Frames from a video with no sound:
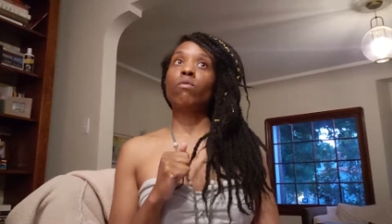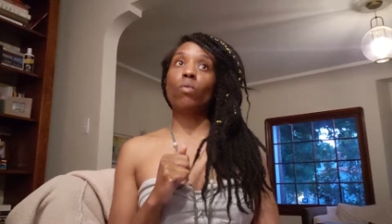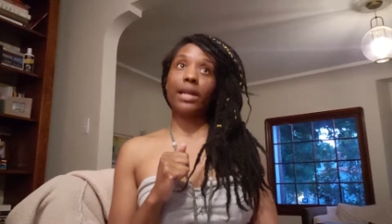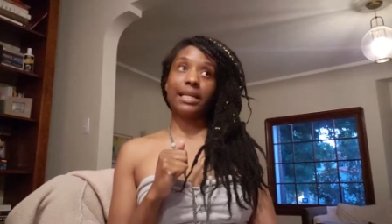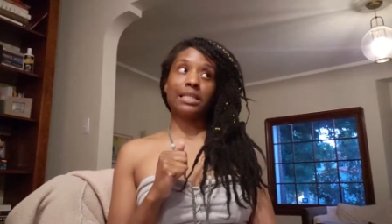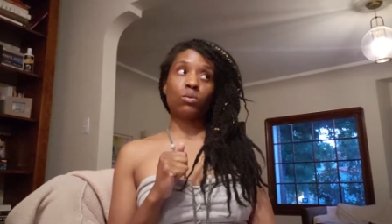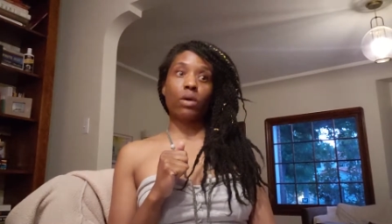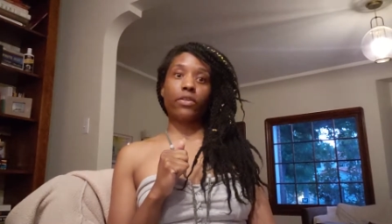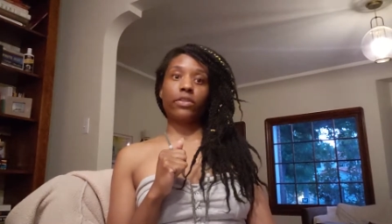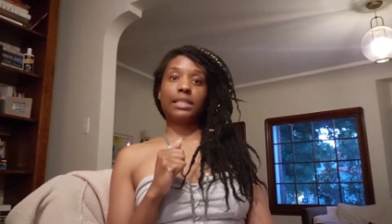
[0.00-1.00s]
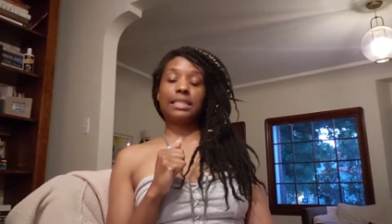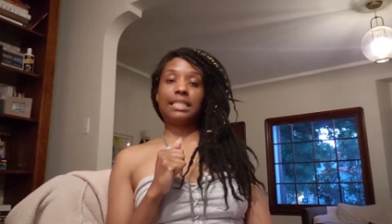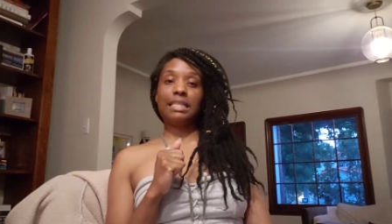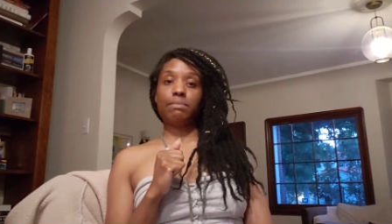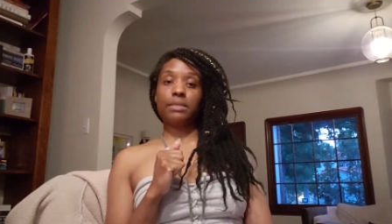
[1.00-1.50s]
ways, whether that
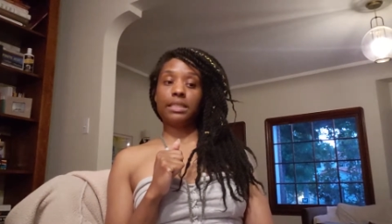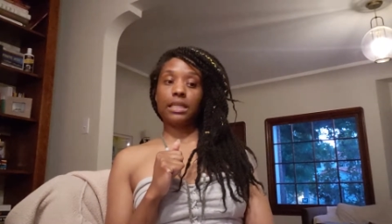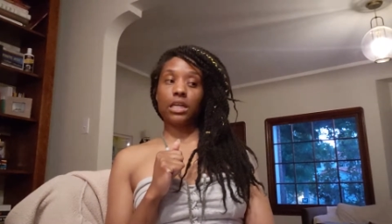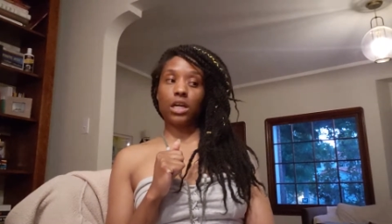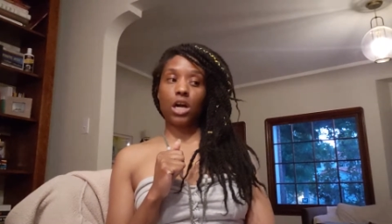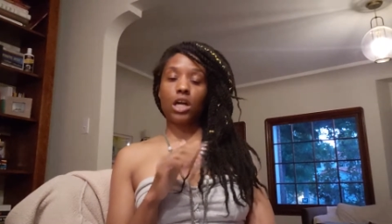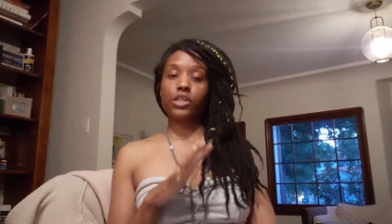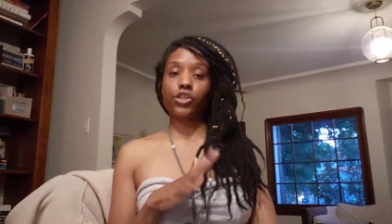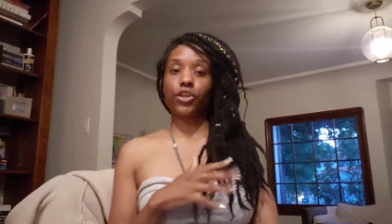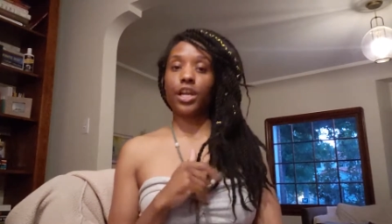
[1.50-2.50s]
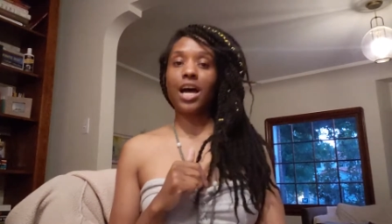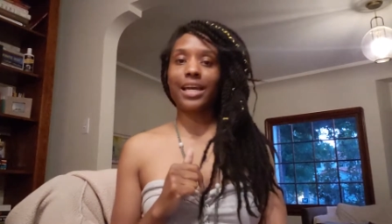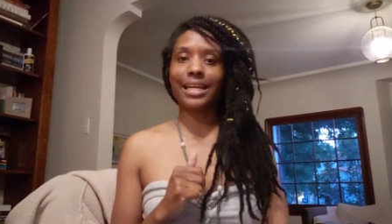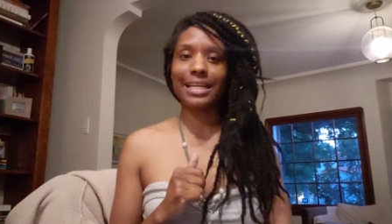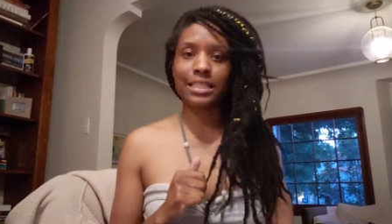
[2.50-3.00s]
seems harsh or
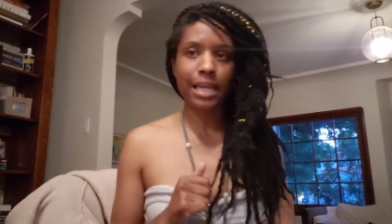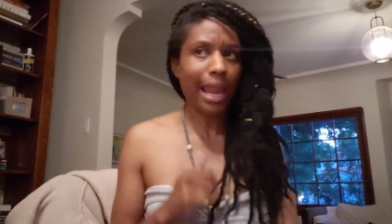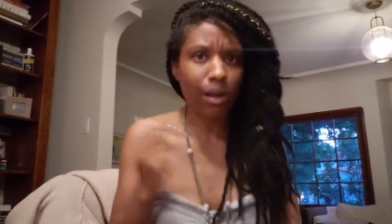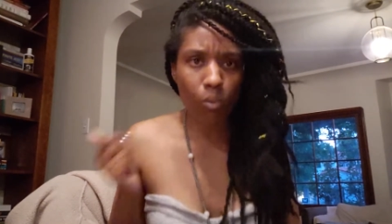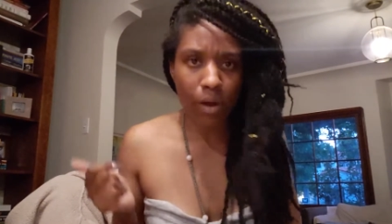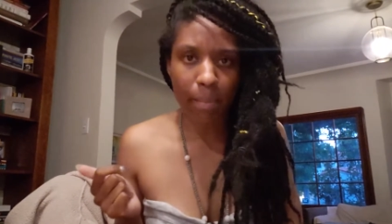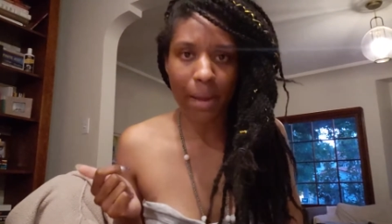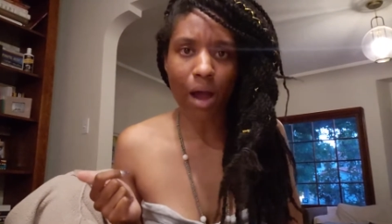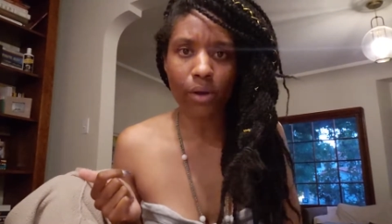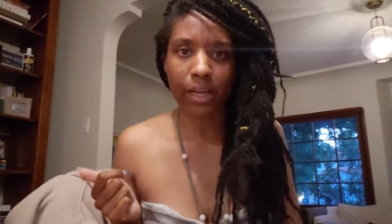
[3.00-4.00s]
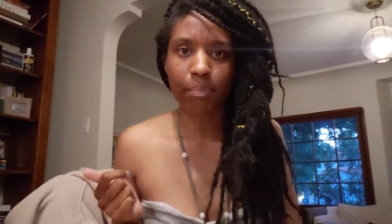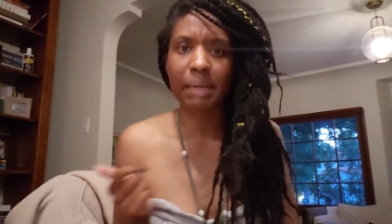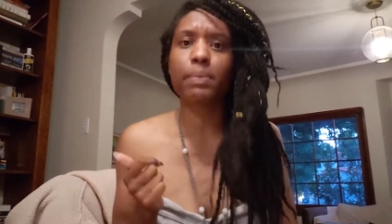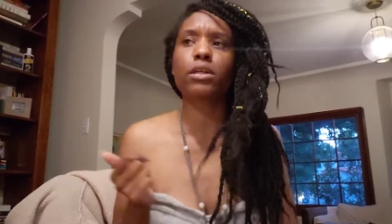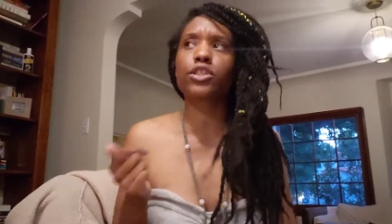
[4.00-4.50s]
not, is, and what about it?
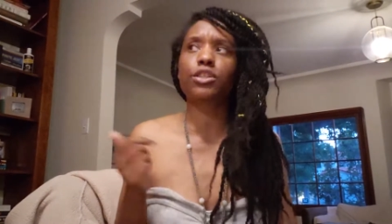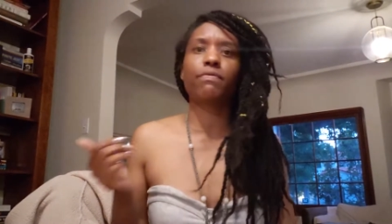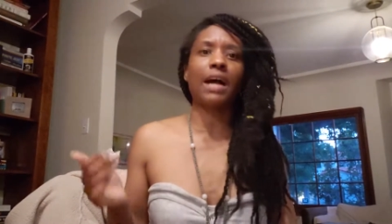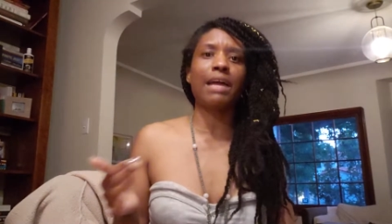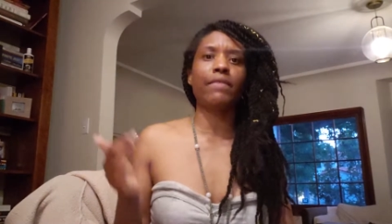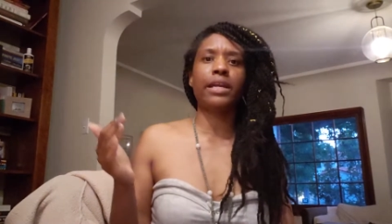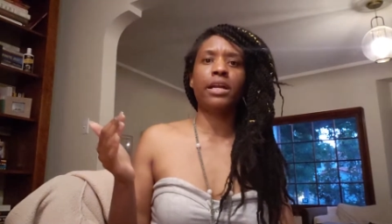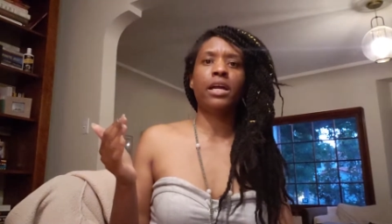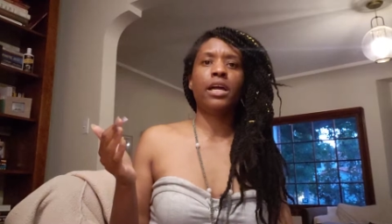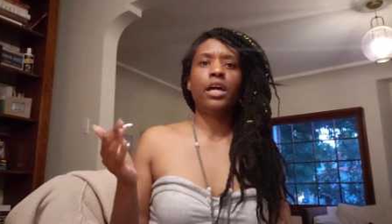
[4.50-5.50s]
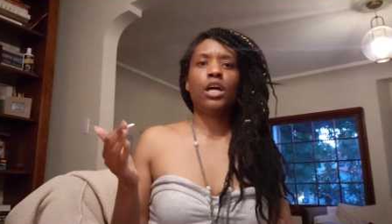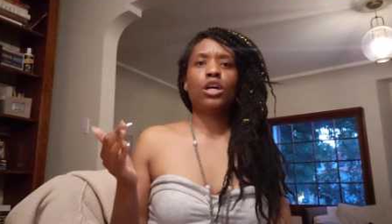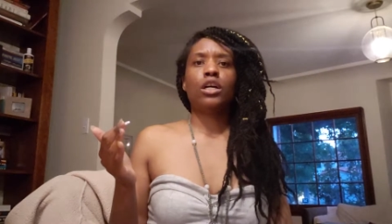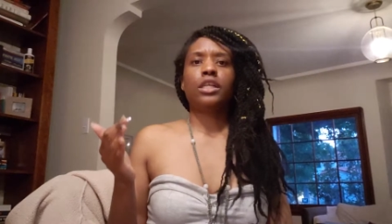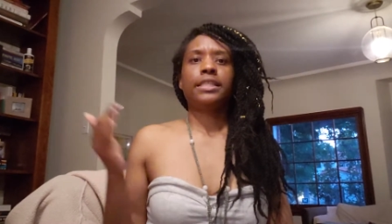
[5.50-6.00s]
People are surviving
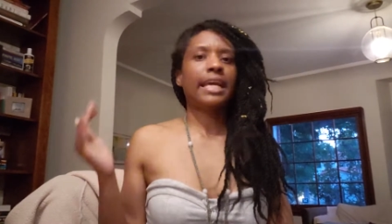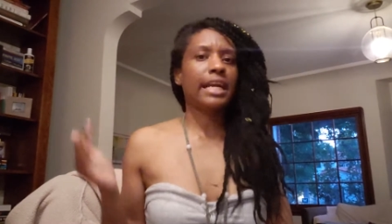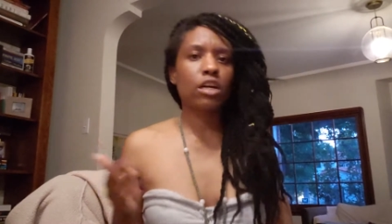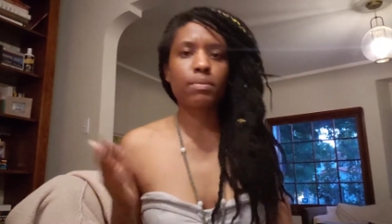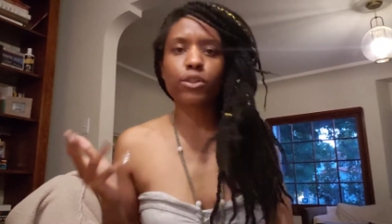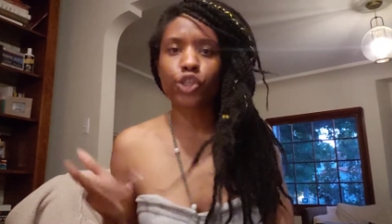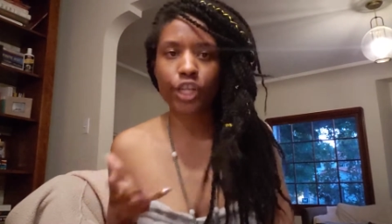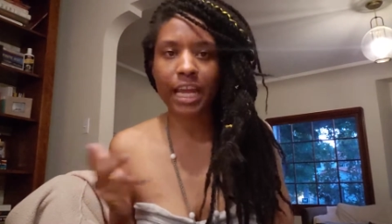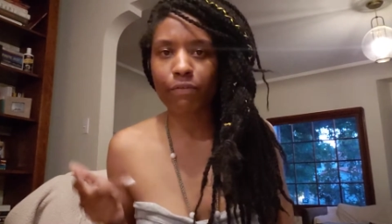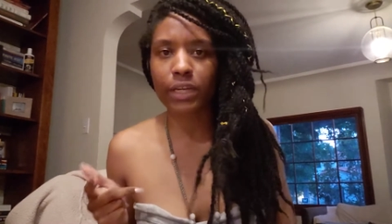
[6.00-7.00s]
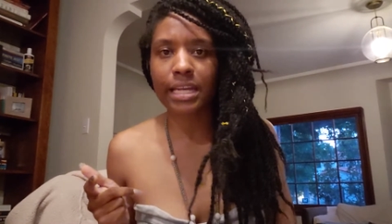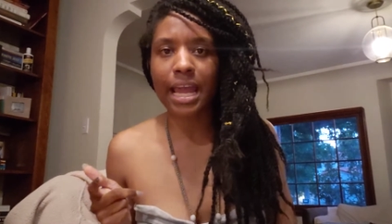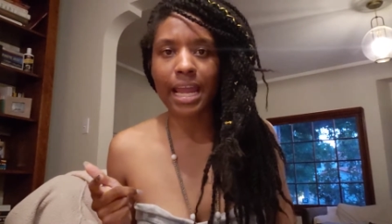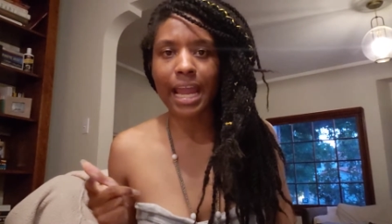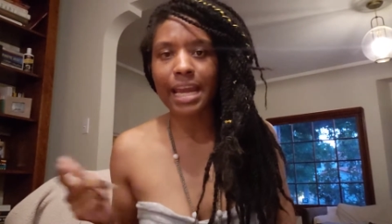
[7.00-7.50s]
terrible shit every
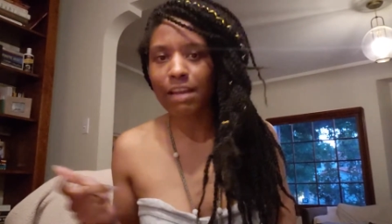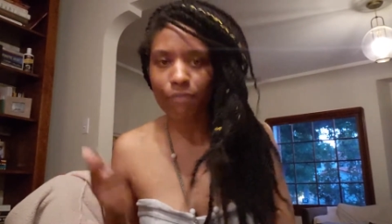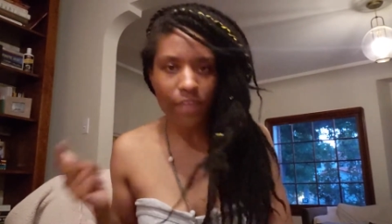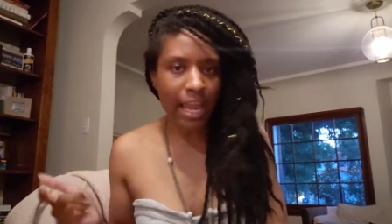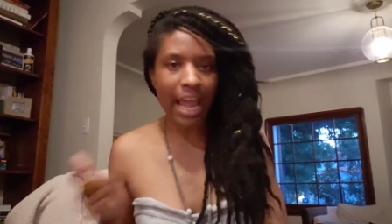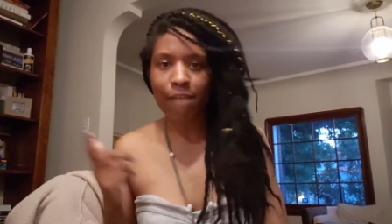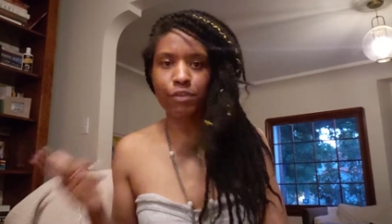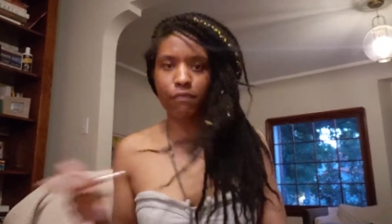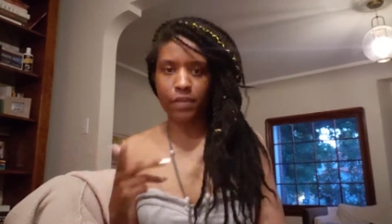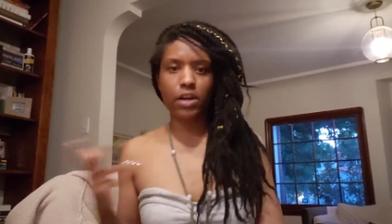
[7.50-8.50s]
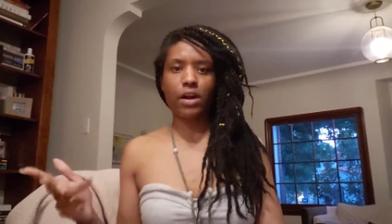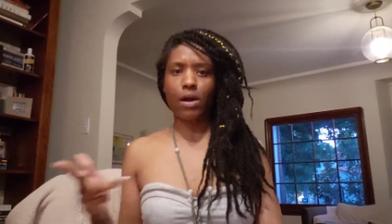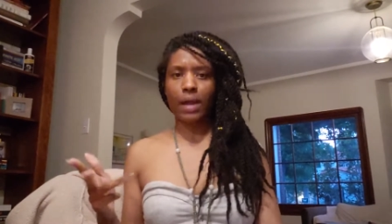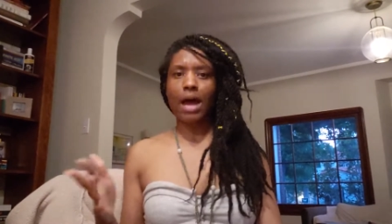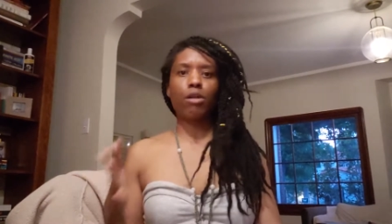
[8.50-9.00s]
day. And if they have to figure
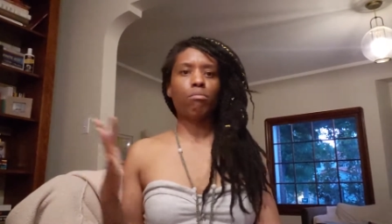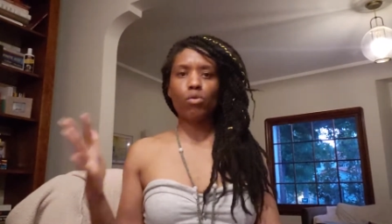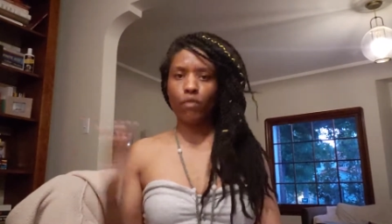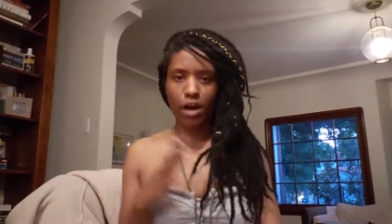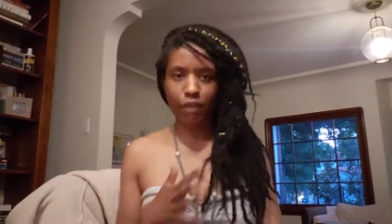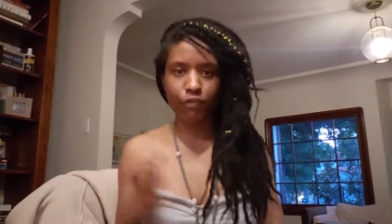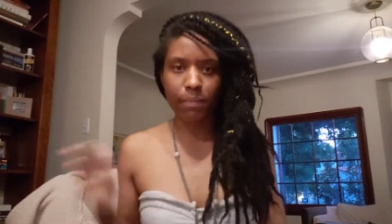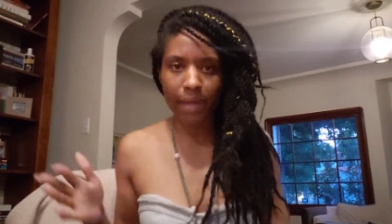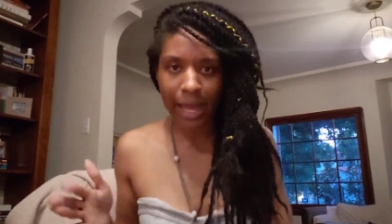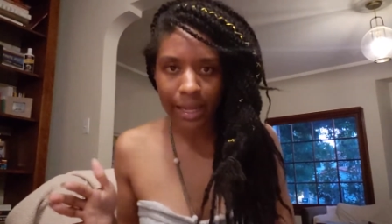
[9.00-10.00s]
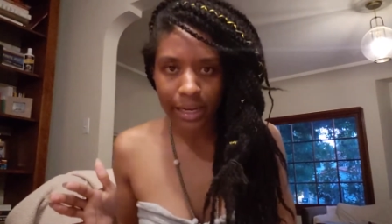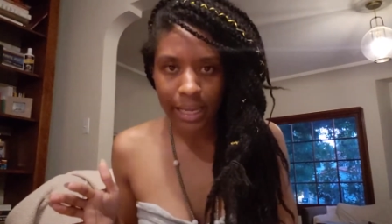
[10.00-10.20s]
out how to move on from that